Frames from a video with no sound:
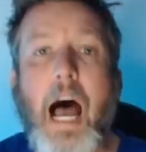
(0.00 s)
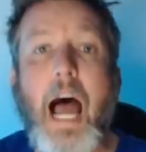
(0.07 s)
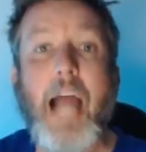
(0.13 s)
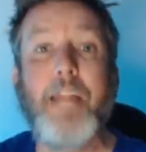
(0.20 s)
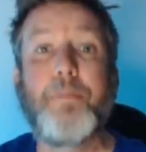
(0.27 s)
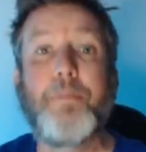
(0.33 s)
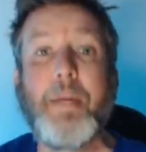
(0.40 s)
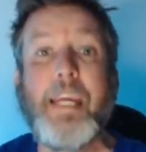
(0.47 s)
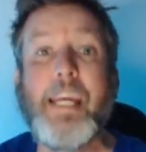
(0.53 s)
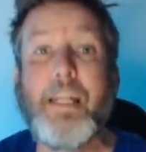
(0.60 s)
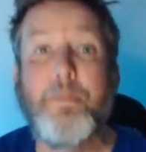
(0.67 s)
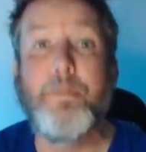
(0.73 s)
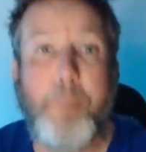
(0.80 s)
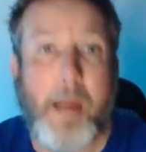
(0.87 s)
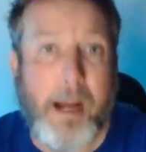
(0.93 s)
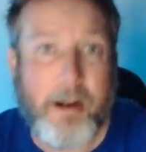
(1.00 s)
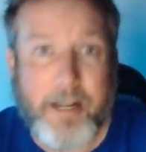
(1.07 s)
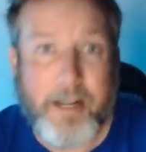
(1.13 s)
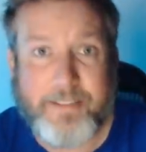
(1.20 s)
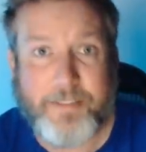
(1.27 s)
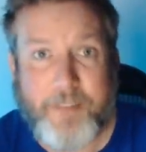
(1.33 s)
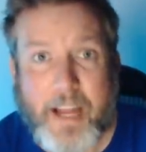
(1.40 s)
I'd be
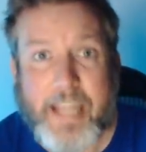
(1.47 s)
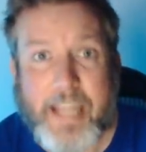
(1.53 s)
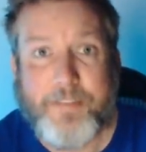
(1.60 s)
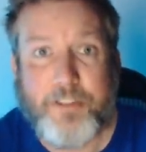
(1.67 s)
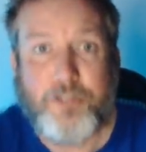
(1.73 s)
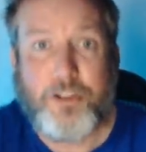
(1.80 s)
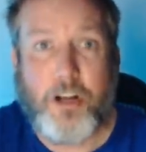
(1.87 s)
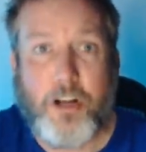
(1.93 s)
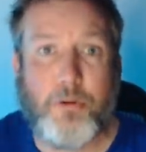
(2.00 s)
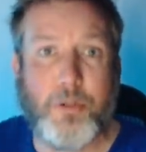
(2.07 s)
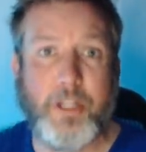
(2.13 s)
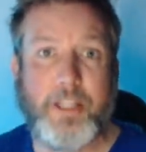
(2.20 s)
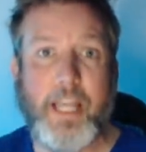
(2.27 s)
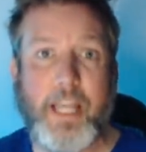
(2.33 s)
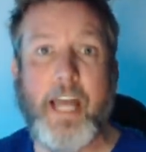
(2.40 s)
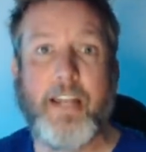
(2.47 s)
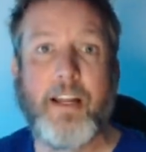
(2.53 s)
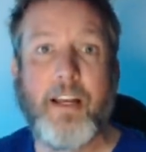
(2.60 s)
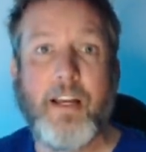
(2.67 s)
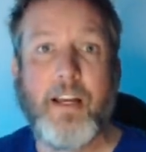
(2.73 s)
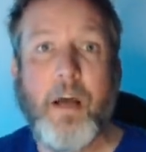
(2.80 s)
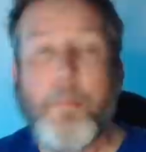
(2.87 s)
embarrassed if I even chuckled at that,
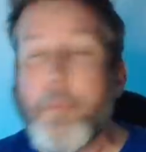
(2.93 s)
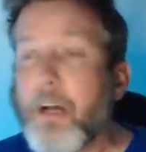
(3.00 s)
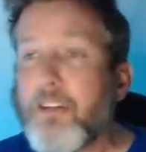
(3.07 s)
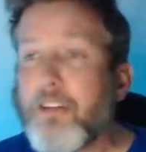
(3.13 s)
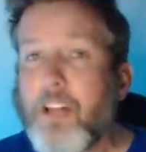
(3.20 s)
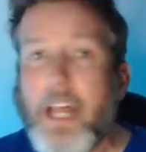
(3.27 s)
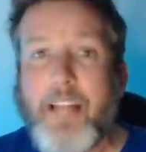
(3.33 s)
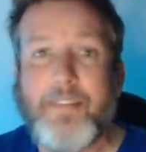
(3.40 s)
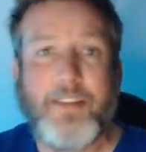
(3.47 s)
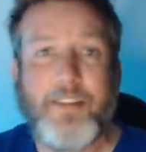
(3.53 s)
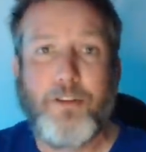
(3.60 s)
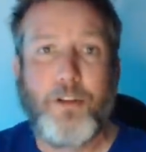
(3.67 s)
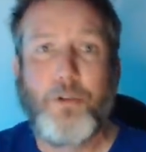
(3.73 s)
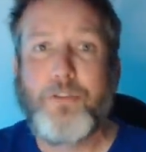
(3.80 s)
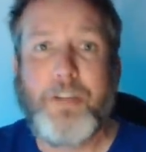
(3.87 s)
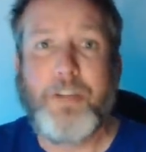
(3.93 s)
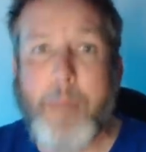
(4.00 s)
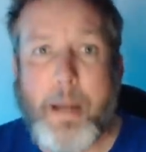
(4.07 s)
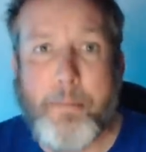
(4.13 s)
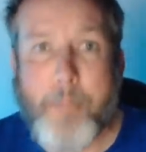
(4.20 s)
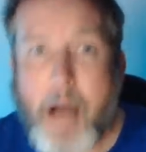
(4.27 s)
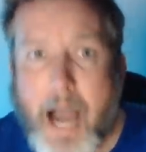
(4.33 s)
much less losing
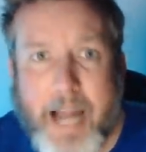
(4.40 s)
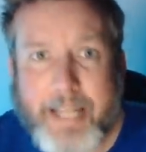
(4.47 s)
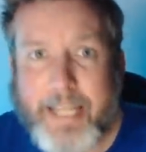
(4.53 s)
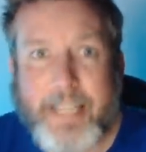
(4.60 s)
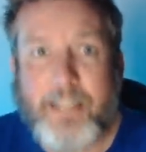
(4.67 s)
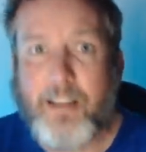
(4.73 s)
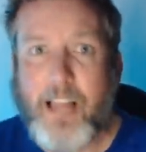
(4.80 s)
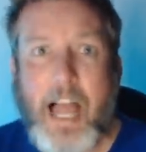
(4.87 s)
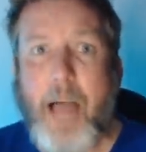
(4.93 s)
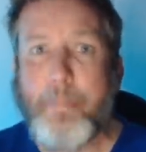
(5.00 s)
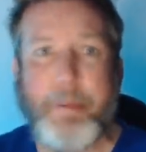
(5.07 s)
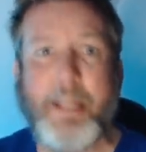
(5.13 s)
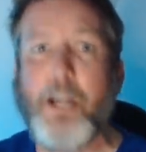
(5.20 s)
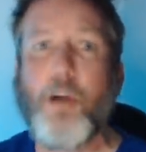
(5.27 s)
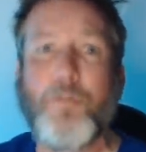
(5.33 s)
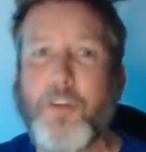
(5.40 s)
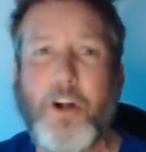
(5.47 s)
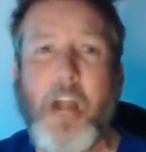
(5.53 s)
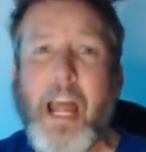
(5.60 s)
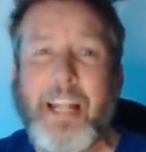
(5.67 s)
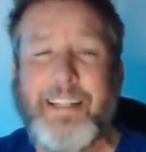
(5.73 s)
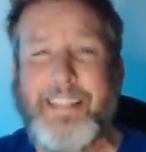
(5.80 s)
my mind and clapping
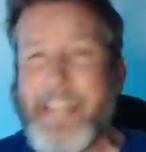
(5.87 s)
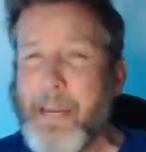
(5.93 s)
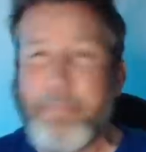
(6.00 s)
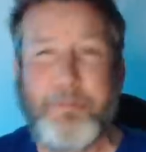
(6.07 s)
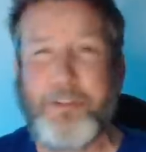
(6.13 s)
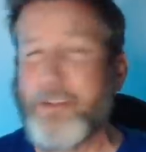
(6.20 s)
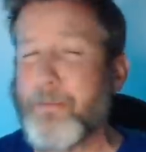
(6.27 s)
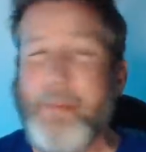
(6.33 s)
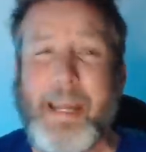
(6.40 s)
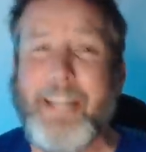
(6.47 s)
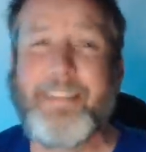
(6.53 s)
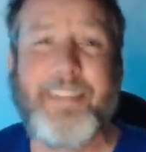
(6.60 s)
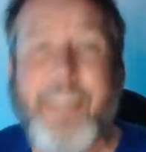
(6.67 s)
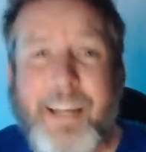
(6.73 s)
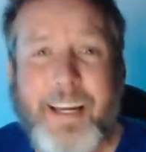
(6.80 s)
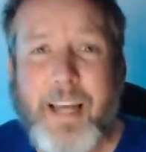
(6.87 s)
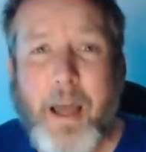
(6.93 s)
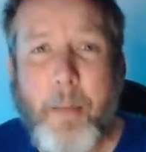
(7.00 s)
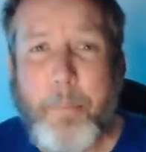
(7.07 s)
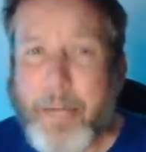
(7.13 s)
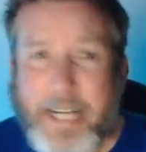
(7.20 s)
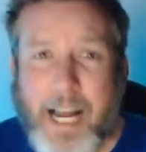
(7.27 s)
over Dip Schmidt
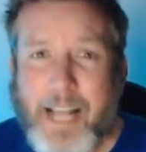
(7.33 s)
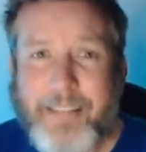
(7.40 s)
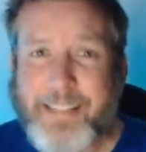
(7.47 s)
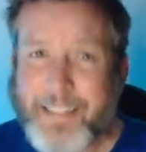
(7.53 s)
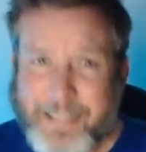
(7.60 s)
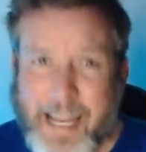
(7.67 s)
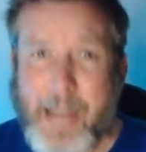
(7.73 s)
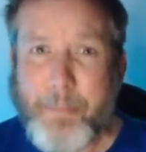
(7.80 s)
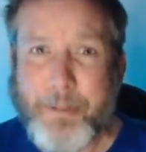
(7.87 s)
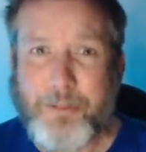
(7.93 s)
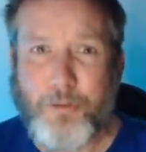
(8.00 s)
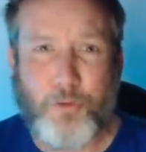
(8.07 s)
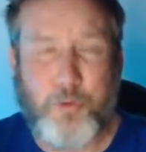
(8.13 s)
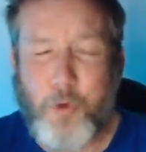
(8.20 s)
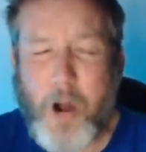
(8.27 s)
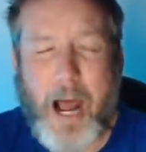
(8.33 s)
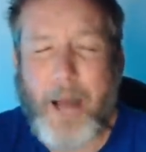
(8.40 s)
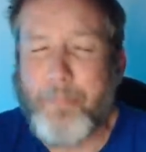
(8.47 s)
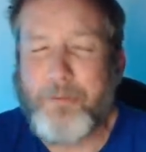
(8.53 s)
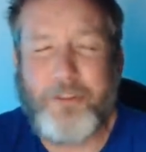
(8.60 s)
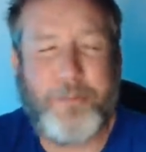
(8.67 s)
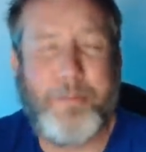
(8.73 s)
because his name is
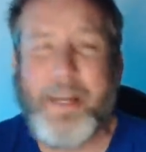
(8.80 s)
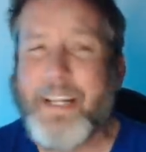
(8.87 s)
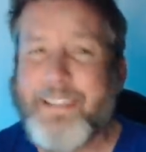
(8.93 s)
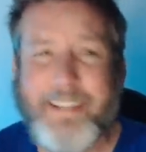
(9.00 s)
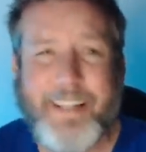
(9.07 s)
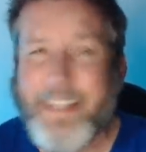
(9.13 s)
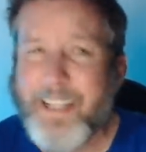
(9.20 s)
Rob Schmitt.